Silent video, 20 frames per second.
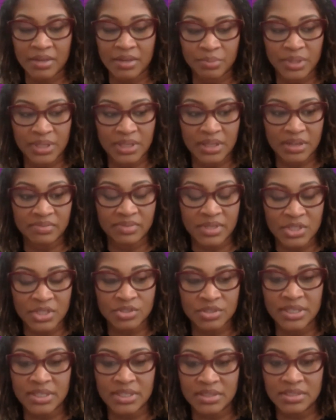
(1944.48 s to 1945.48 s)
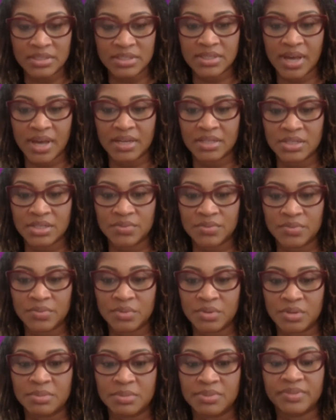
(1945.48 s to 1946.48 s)
And we eventually decided to
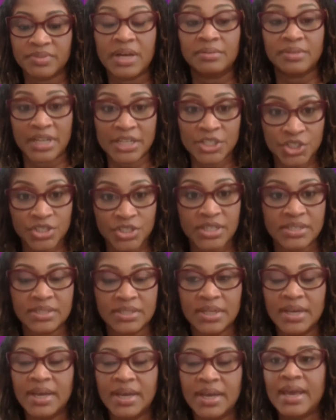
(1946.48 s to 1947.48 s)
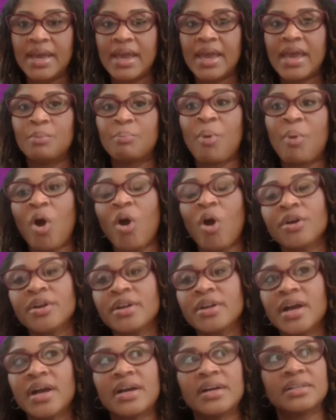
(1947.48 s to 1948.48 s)
form a foundation. And
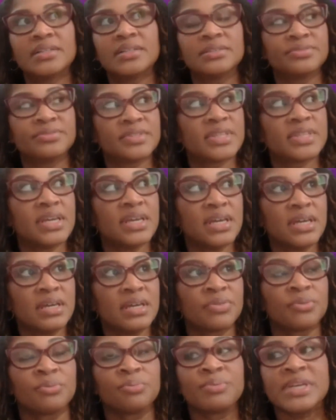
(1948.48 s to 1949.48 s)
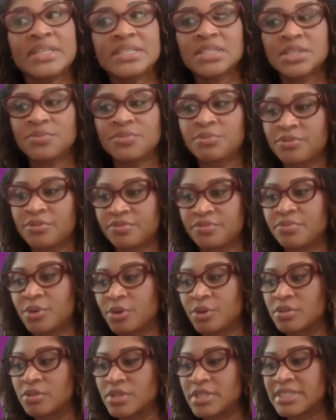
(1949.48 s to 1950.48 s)
part of the reason
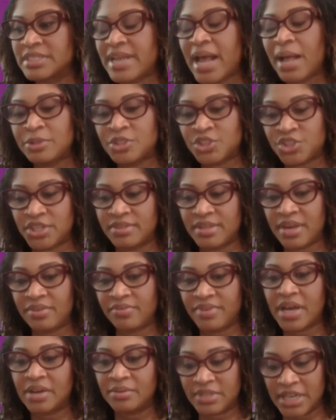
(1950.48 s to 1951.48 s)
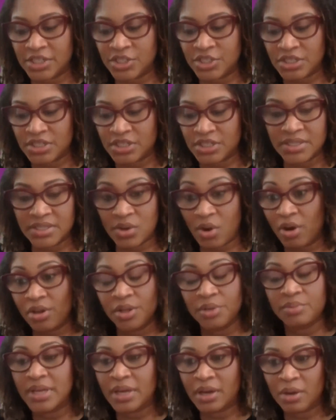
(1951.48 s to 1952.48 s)
for establishing that foundation, it's
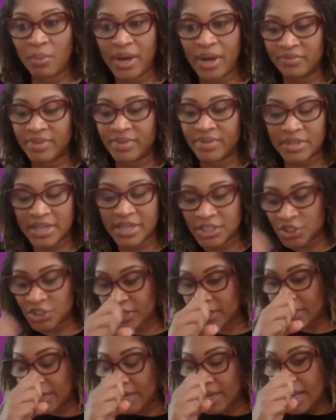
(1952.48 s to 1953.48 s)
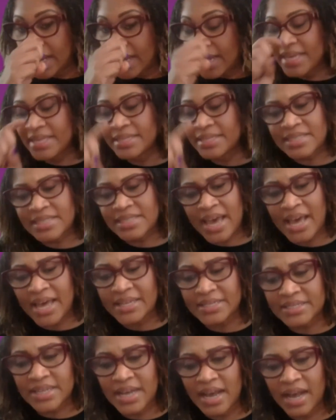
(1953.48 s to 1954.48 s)
Carlo Nika White Foundation, is
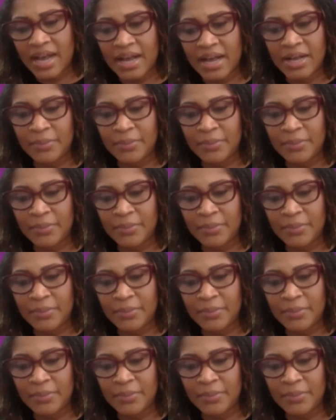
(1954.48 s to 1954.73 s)
that